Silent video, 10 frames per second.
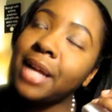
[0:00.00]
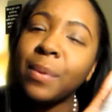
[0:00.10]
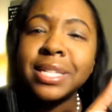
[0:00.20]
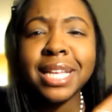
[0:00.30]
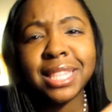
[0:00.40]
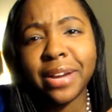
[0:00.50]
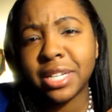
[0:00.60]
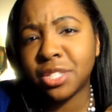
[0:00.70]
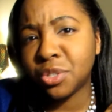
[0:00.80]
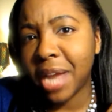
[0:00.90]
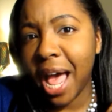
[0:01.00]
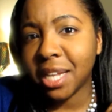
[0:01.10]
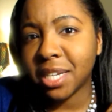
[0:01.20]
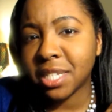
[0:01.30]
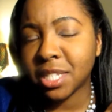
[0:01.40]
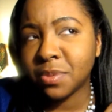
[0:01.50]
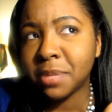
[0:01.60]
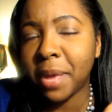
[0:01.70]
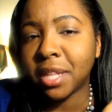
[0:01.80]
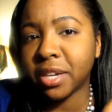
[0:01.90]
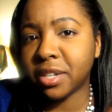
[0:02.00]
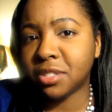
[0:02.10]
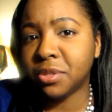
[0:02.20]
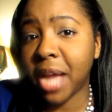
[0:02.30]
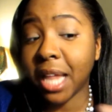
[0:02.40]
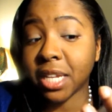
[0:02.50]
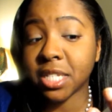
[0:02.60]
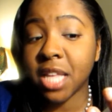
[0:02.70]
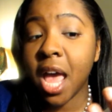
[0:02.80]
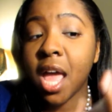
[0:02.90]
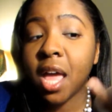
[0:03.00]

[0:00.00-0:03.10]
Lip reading: $32. This was about $32.